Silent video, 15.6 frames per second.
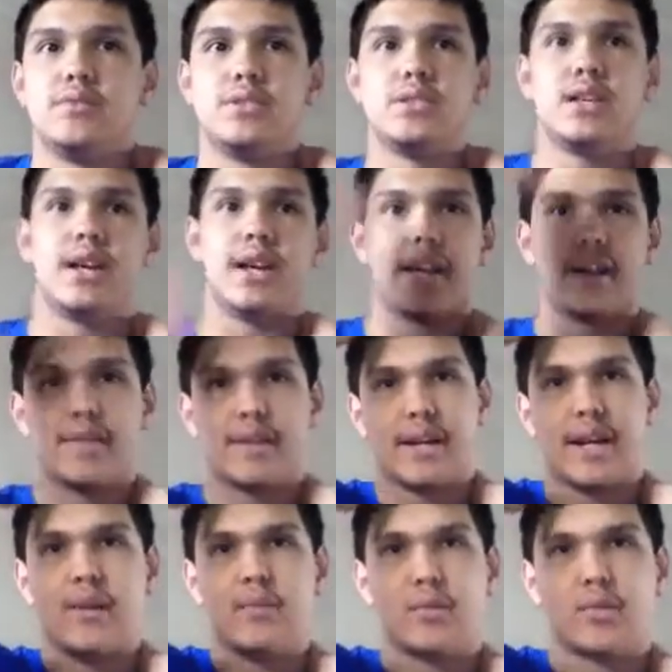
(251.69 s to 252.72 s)
saw
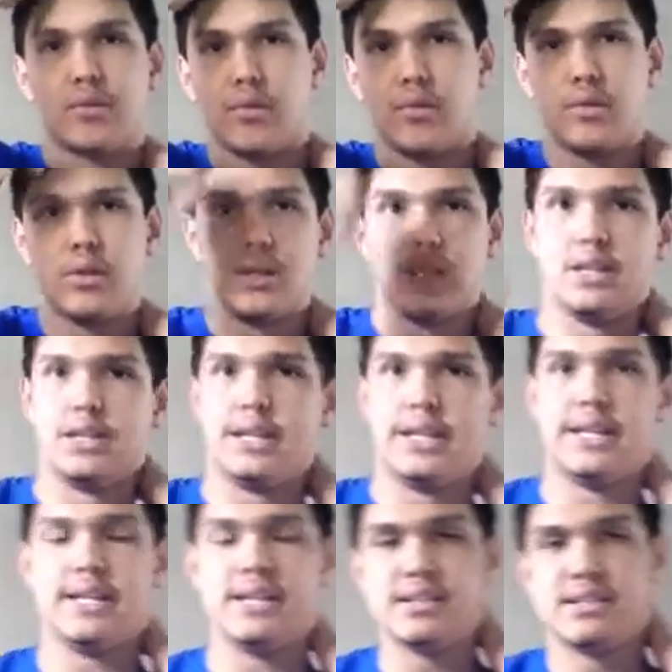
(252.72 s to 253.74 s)
Eric Almirola
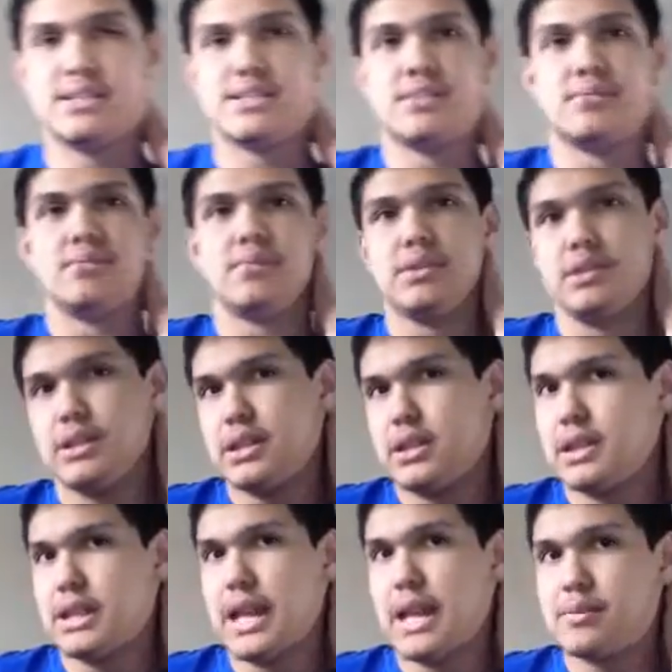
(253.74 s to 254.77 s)
leading some
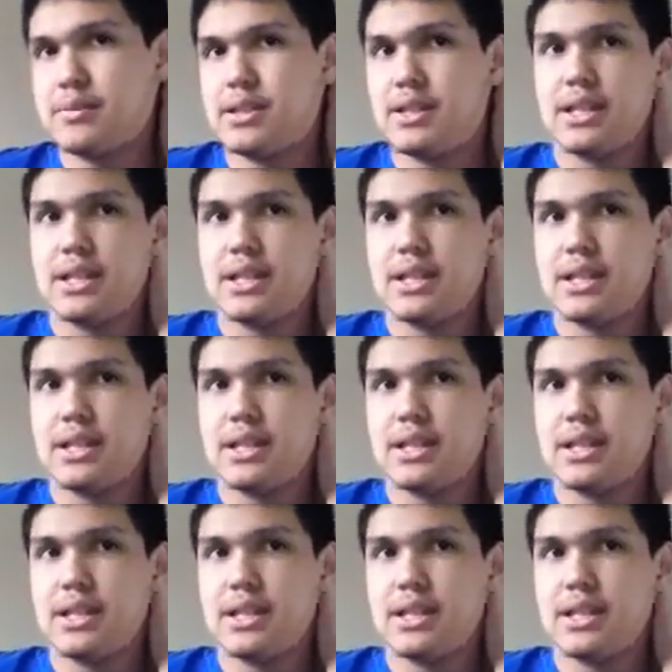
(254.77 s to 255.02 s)
laps.